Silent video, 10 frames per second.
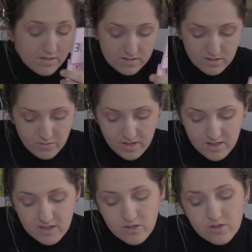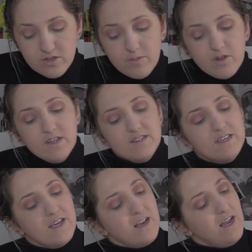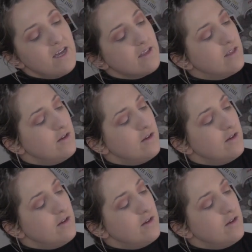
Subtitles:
Not what I think, so I'm gonna take like